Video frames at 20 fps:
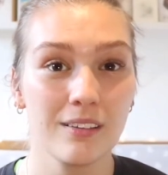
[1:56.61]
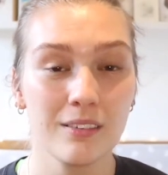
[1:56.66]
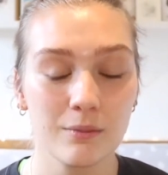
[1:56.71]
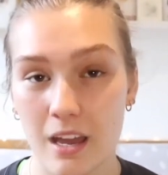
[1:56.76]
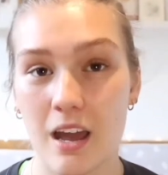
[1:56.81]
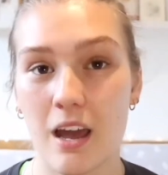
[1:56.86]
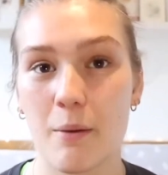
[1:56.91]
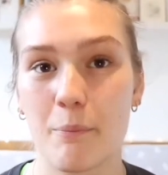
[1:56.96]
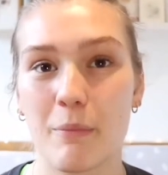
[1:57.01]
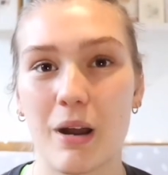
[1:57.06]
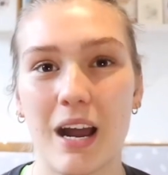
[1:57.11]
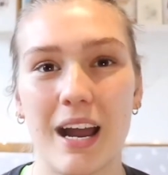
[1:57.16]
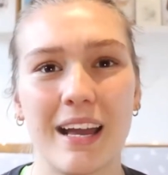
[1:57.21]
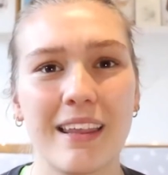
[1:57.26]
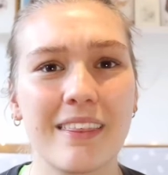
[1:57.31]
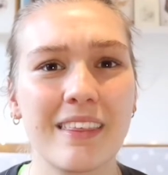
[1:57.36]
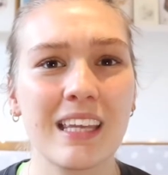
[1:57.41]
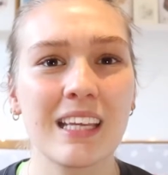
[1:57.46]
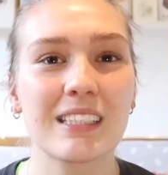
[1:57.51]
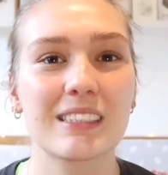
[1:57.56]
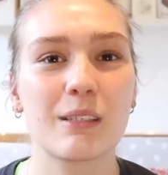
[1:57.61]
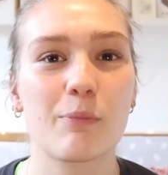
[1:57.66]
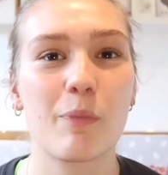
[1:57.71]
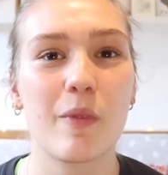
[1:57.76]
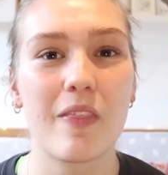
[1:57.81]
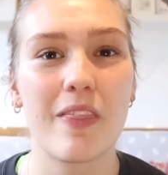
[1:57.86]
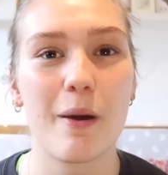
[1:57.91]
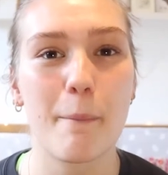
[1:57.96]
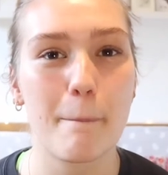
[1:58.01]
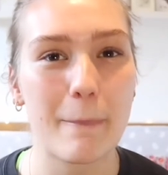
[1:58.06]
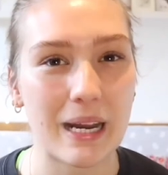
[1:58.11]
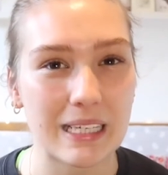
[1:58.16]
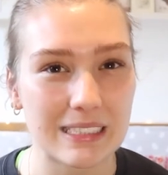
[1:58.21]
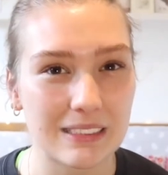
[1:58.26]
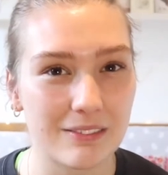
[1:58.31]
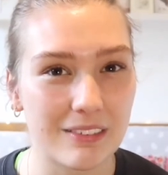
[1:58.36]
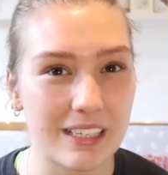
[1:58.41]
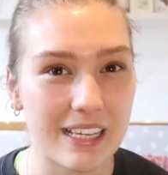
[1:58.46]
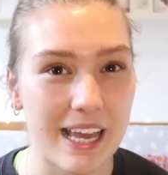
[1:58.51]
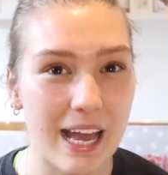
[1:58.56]
Um, I think something that
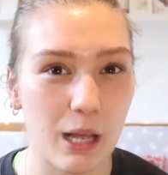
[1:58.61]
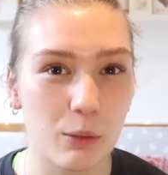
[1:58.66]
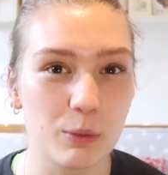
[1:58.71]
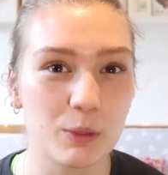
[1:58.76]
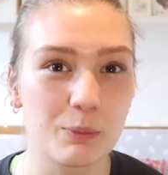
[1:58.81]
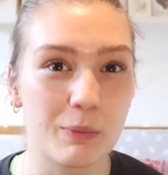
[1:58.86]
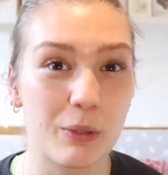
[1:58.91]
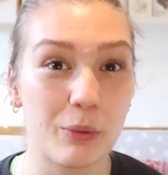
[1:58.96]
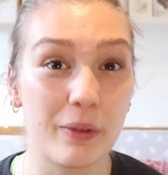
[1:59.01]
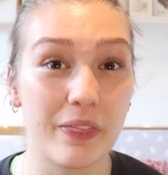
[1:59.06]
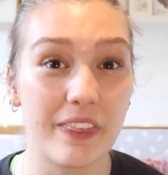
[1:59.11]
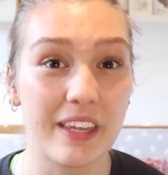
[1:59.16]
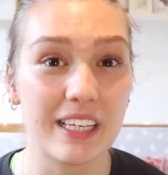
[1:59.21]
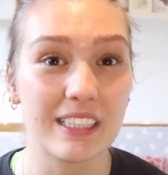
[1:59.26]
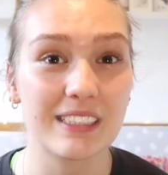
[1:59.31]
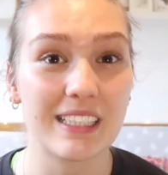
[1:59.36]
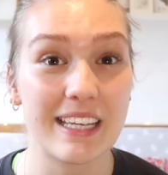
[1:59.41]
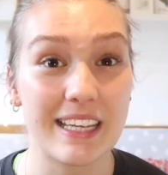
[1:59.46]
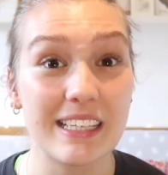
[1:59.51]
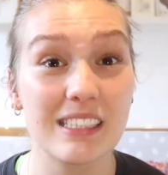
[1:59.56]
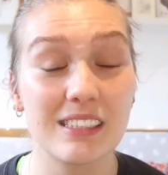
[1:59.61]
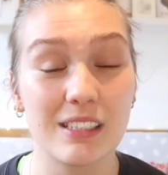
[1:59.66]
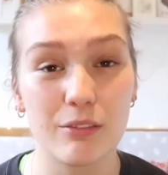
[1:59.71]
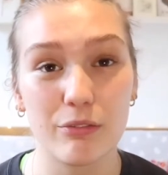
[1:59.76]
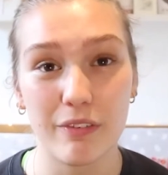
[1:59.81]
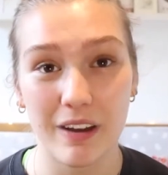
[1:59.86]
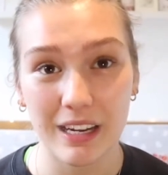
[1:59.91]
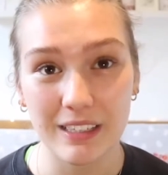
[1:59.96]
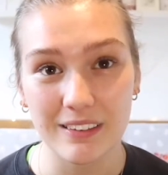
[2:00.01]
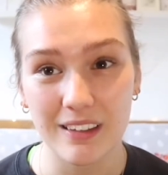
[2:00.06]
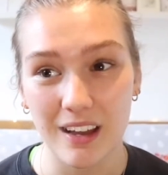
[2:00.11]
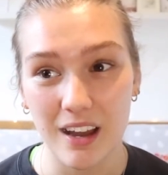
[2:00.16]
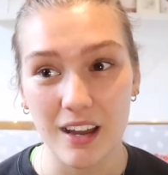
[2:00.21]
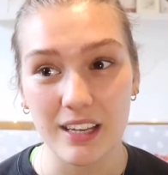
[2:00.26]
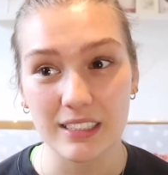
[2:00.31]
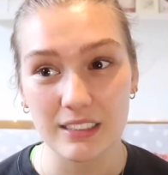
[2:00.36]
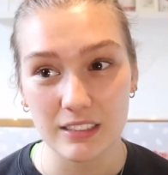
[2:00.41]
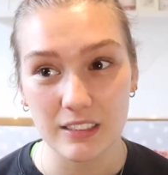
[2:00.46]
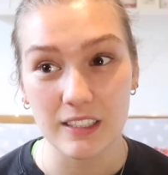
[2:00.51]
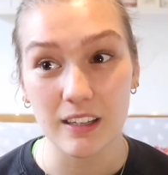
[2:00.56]
massively helps me with this is the fact that I
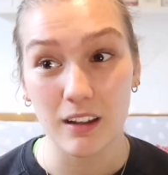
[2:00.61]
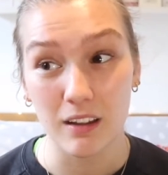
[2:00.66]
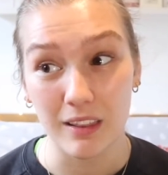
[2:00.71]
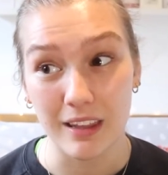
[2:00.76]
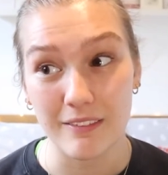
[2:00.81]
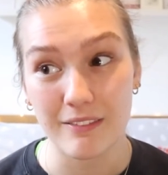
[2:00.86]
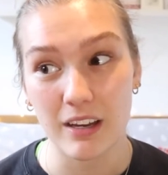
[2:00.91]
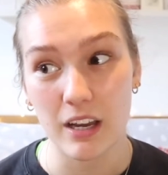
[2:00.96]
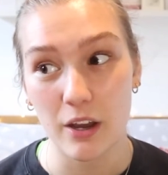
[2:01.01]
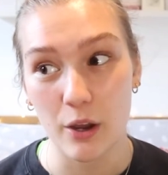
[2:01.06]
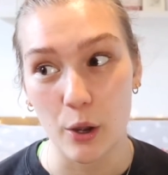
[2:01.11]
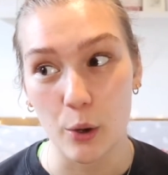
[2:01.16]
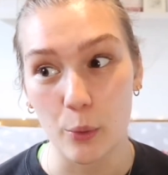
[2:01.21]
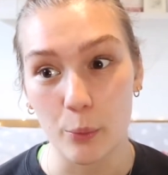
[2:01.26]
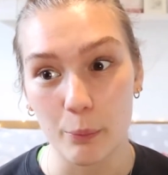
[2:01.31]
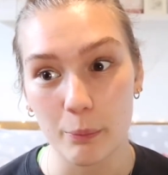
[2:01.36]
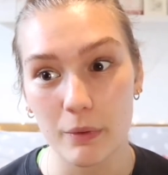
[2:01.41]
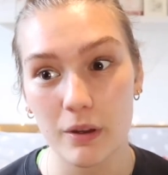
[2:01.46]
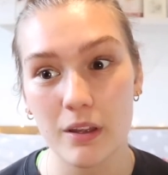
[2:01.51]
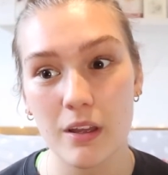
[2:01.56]
still live at home